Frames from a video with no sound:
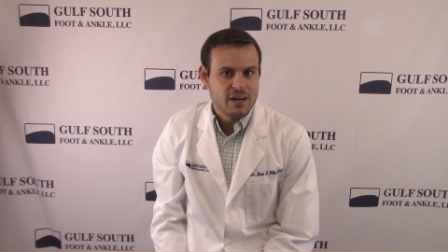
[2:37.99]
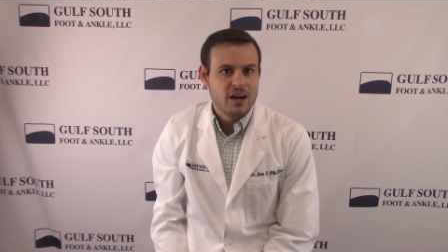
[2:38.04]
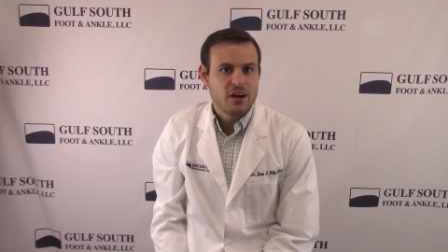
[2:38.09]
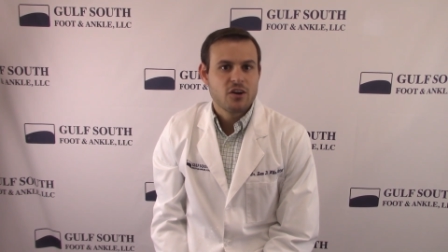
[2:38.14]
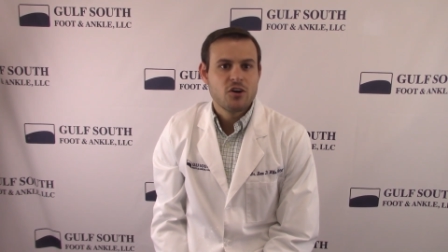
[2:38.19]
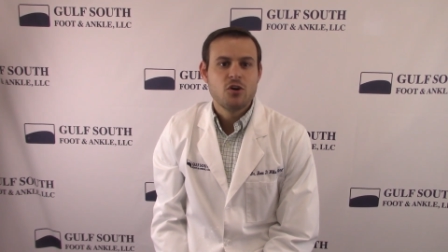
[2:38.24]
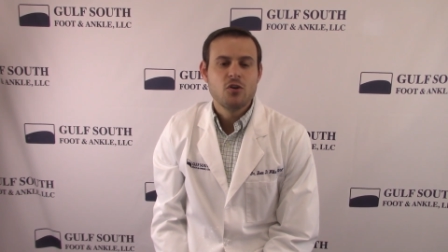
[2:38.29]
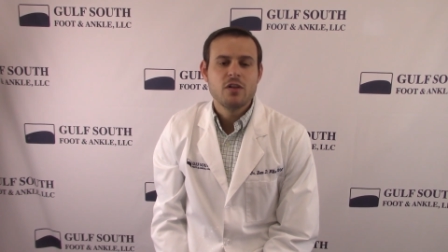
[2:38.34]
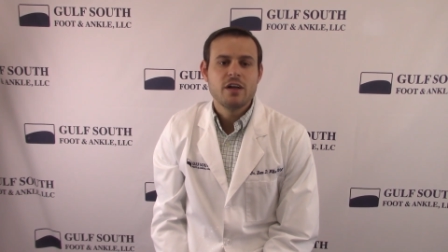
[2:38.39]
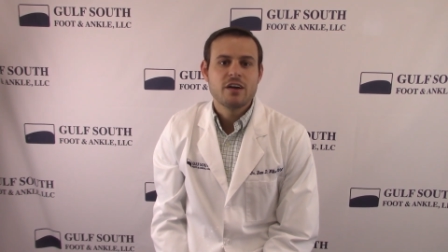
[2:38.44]
Our
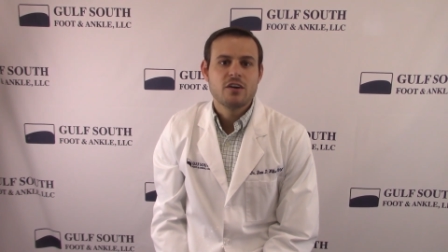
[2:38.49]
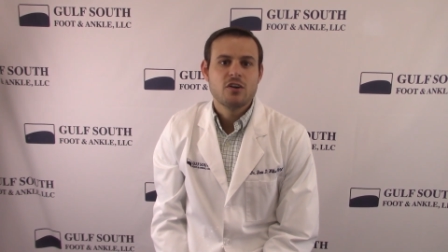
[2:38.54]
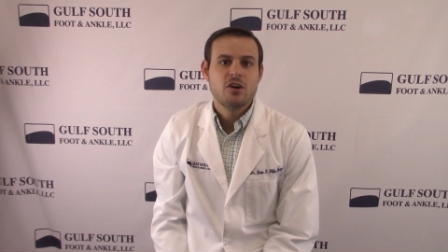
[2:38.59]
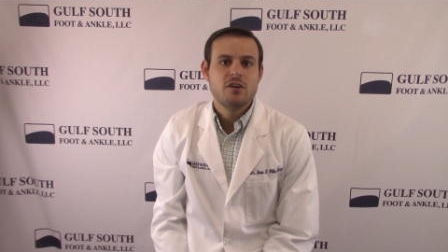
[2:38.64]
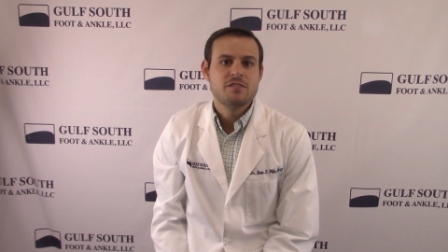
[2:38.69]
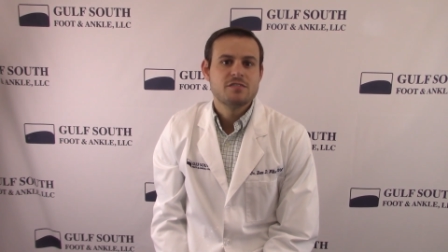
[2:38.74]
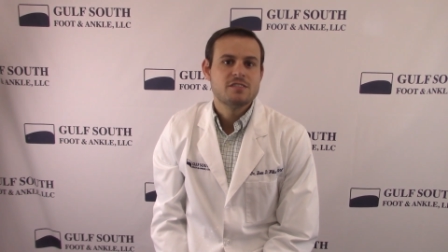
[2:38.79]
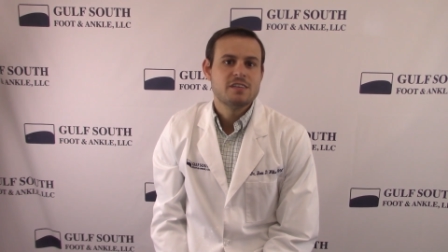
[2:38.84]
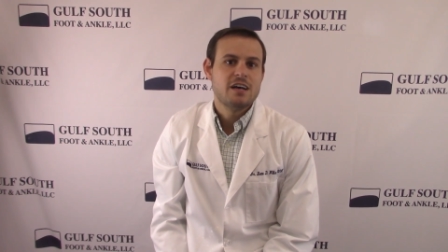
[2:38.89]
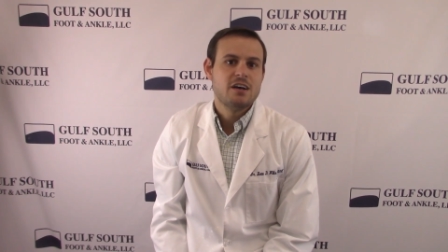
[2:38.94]
goal at
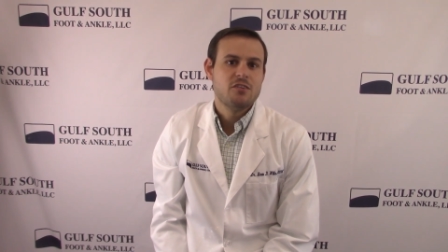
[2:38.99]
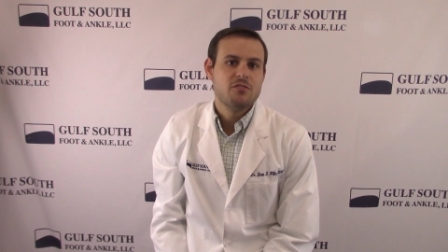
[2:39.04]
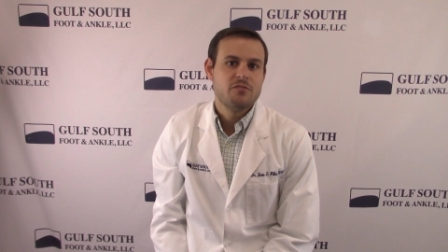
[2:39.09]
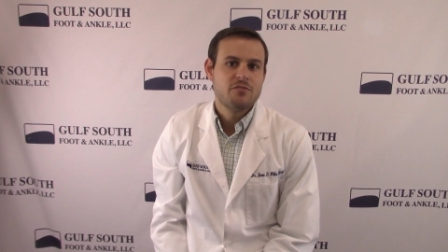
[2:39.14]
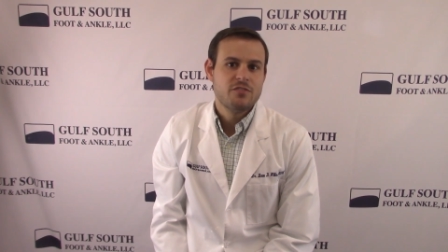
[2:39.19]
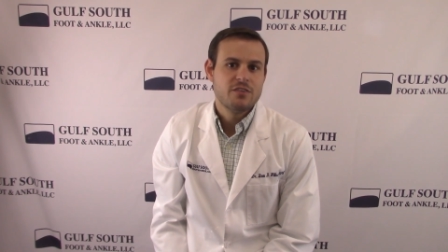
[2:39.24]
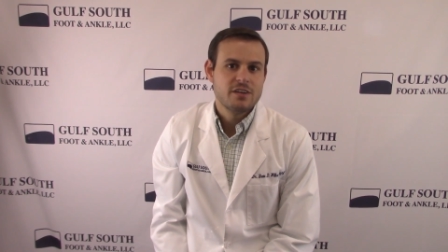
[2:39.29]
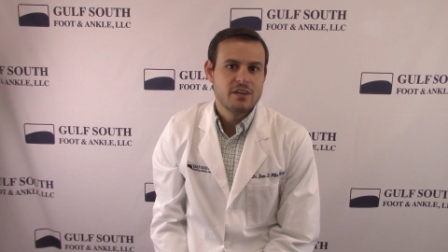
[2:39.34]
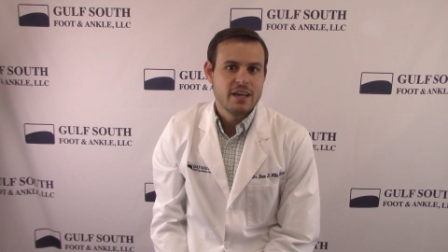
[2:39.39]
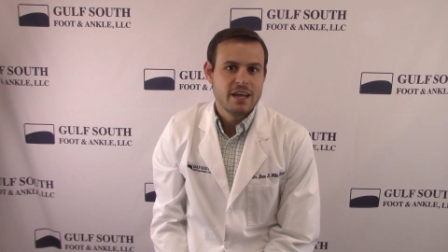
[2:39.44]
Gulf South
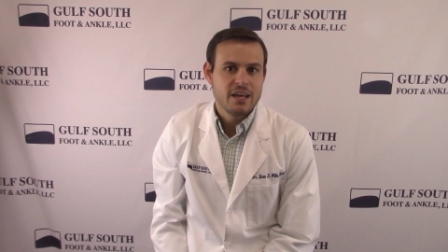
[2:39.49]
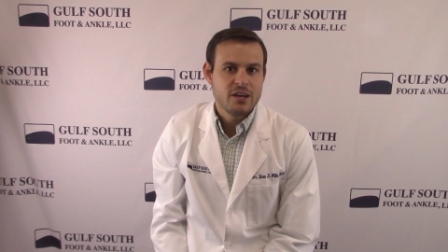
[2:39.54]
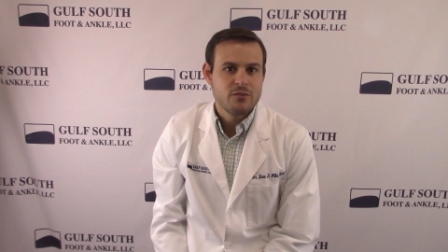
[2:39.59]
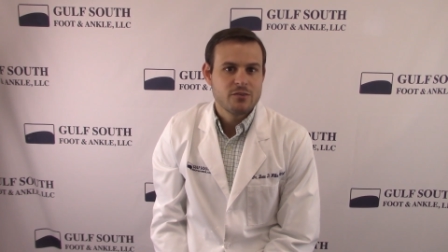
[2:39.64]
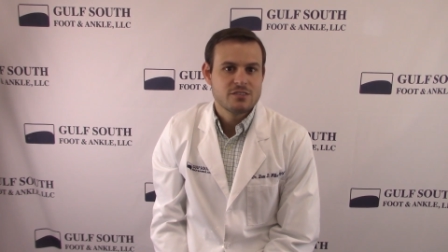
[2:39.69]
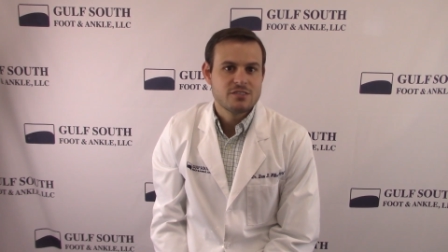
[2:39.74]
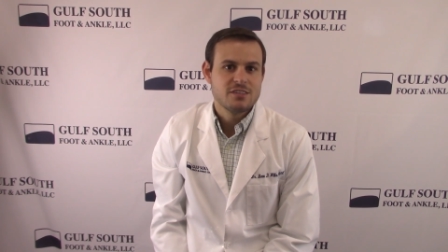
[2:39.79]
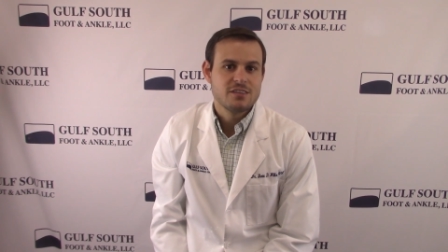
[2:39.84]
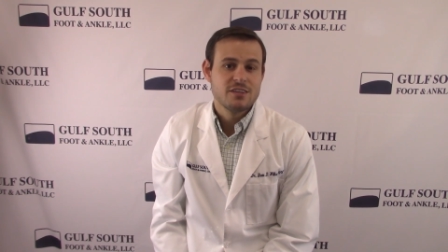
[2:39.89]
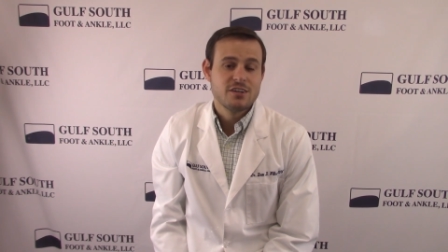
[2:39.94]
Foot and Ankle
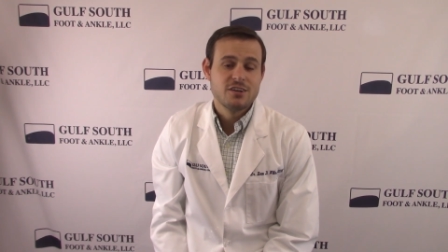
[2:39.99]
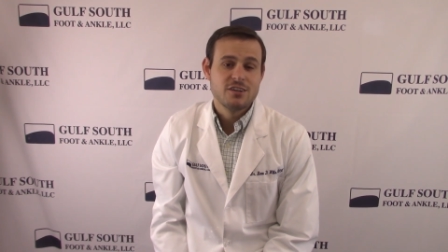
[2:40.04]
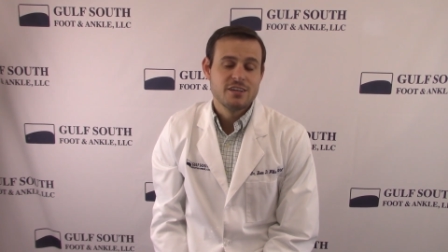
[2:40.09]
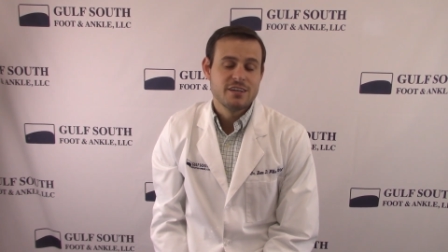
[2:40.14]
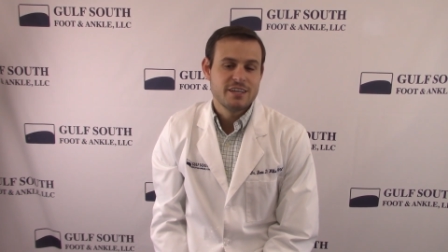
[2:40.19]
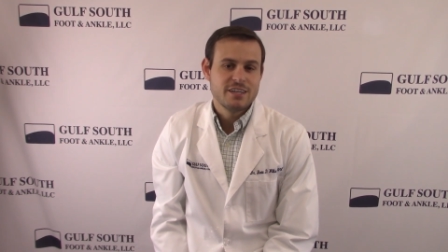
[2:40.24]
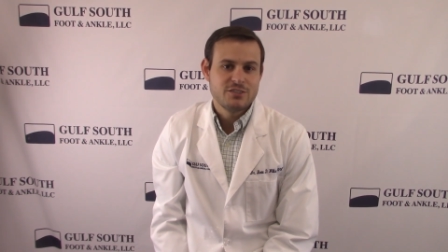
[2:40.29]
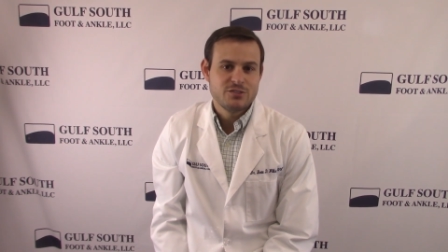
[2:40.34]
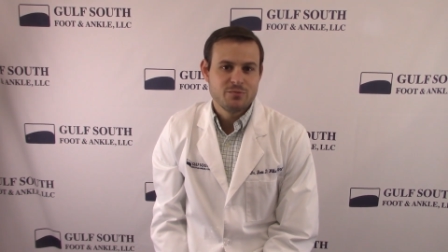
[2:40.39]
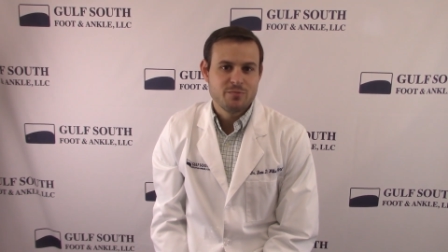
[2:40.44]
is to literally
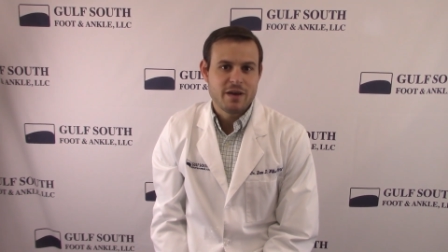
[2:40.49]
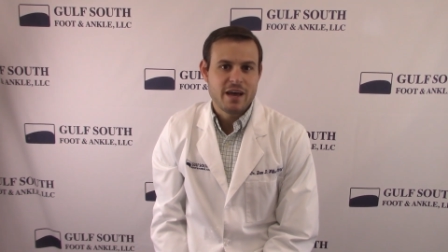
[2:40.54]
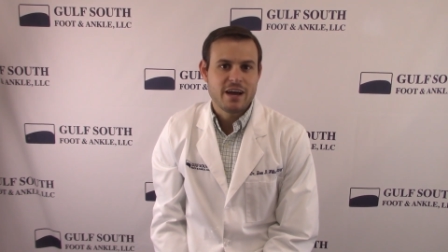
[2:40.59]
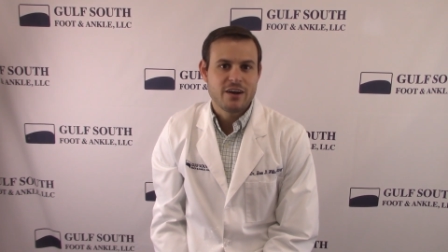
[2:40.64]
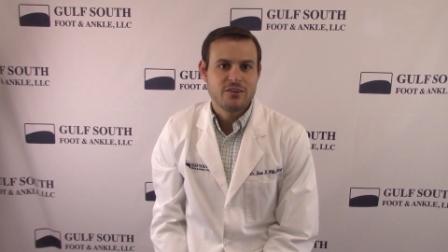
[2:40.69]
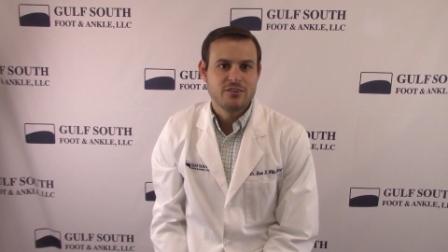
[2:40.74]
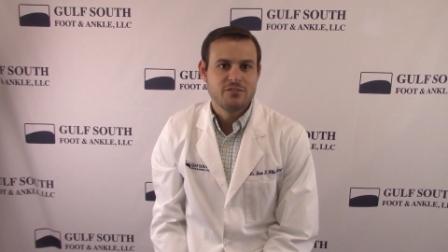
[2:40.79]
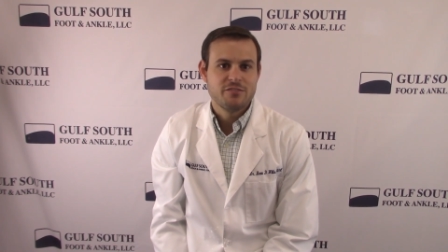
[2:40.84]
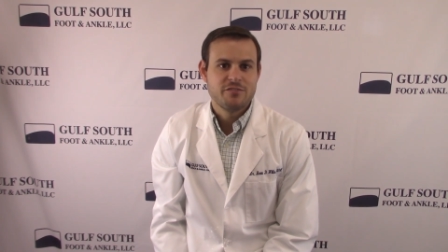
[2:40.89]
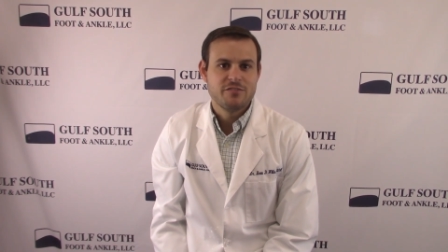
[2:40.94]
get you back on your